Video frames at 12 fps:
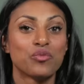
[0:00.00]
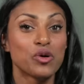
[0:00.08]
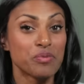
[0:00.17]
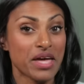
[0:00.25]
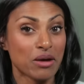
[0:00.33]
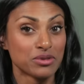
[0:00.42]
And
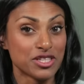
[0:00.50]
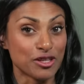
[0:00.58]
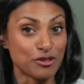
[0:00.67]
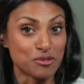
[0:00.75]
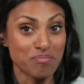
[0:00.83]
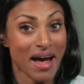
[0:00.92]
we'll be able to
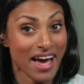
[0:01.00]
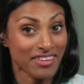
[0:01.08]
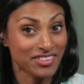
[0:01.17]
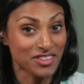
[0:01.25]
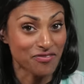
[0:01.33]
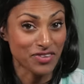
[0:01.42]
use
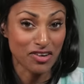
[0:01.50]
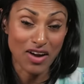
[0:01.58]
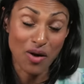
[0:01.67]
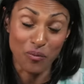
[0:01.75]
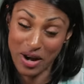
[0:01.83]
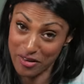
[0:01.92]
math to
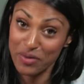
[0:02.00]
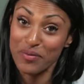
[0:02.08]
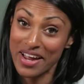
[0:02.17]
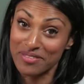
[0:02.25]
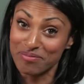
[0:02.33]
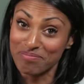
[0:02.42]
figure out where it went.